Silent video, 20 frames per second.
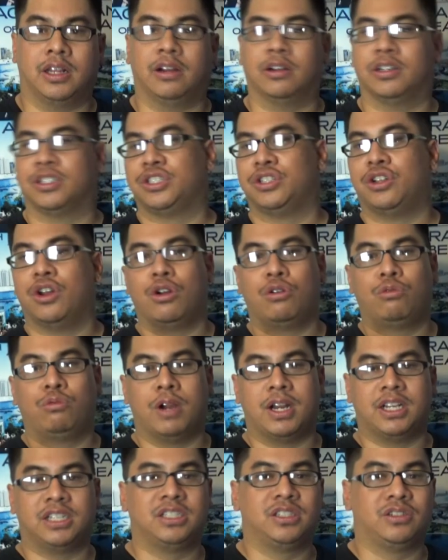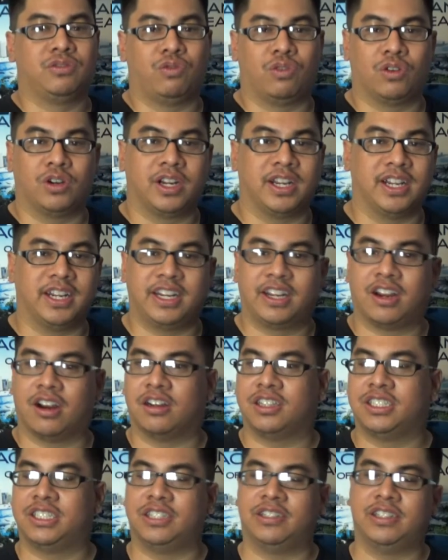There is no rest for the
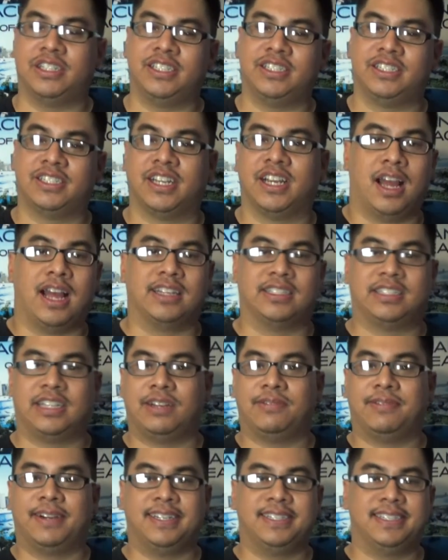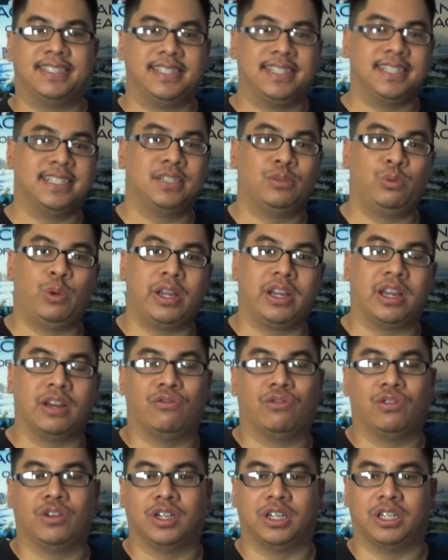IndyCar series as they race this weekend
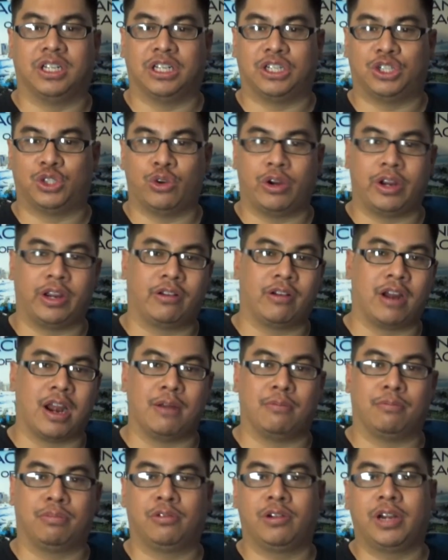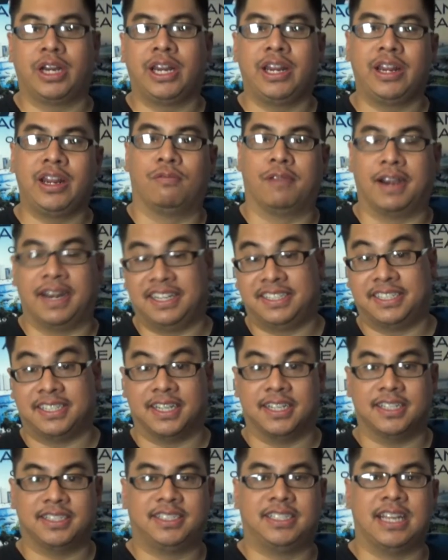for the Detroit Grand Prix, race
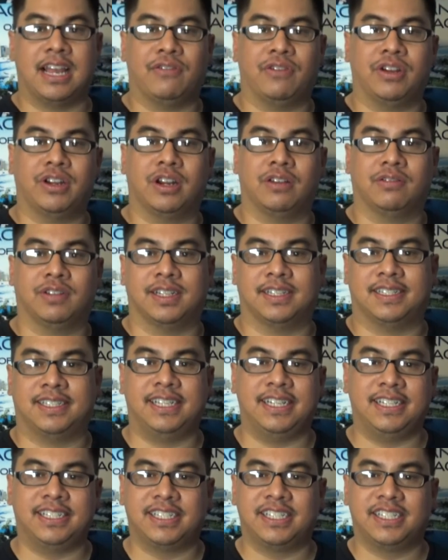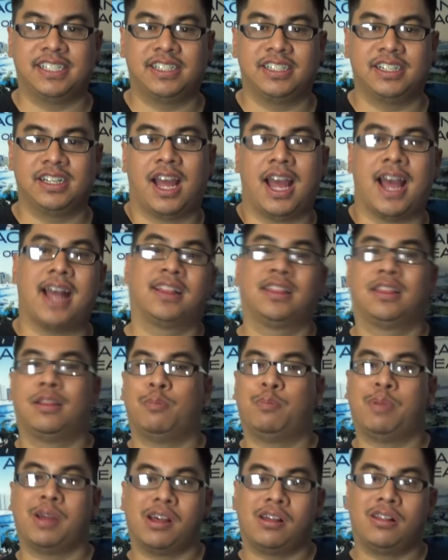7 of the season, at the
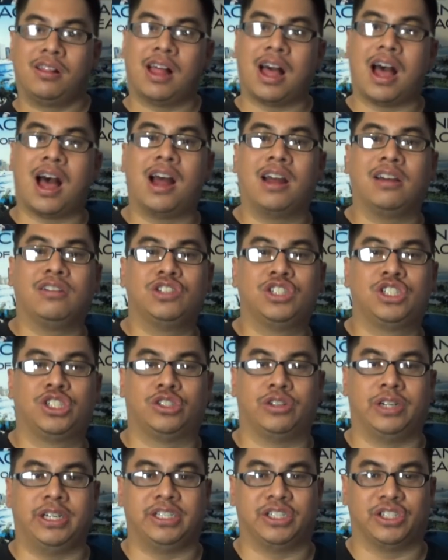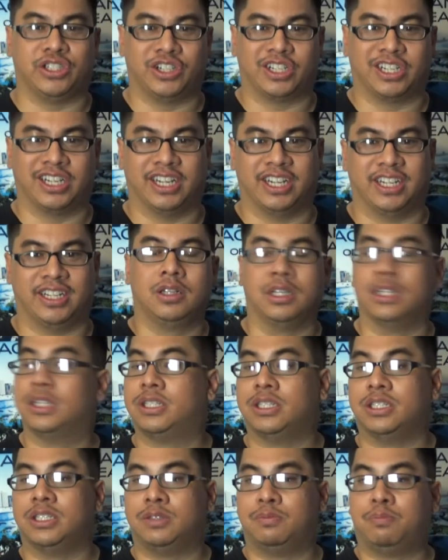Belle Isle Street Circuit.
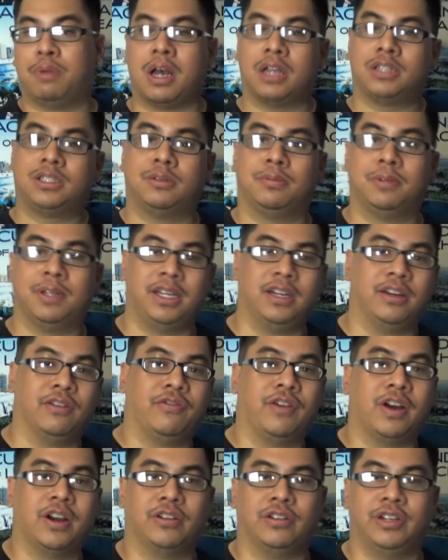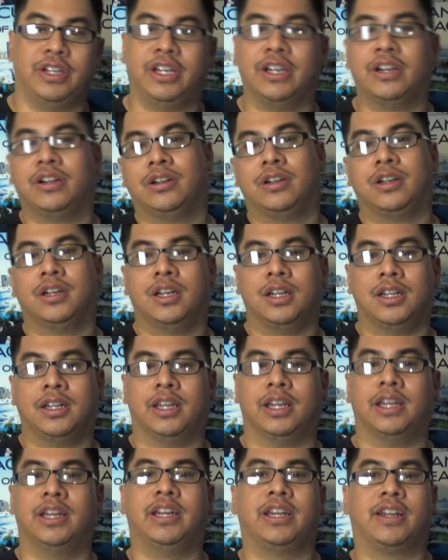This is possibly the final year the
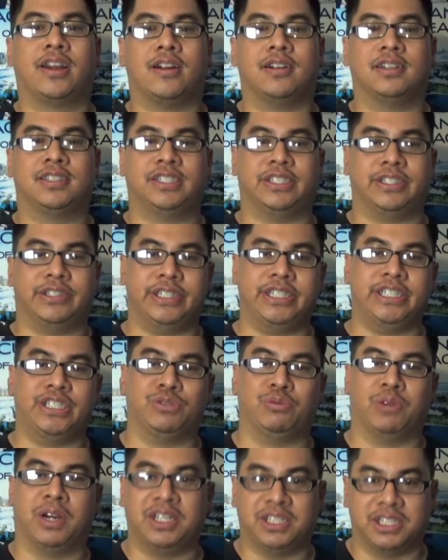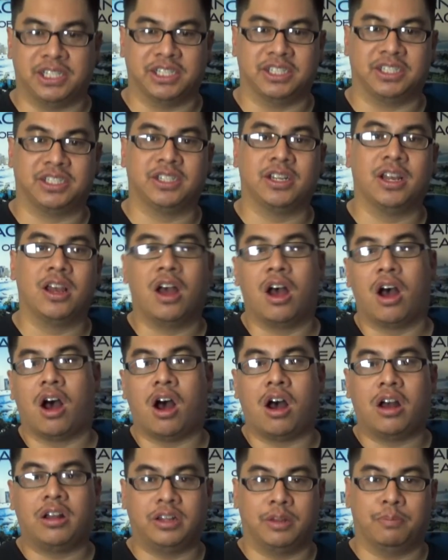IndyCar series races
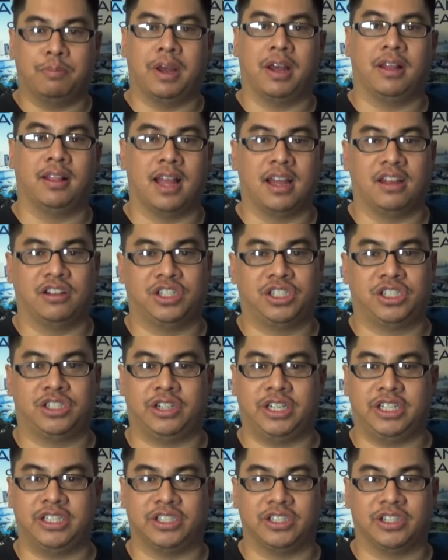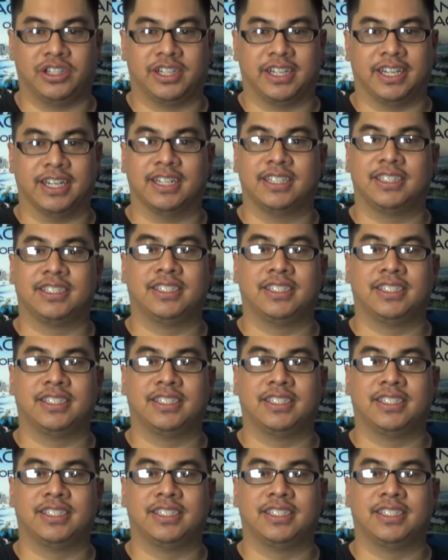on the Belle Isle Street Circuit,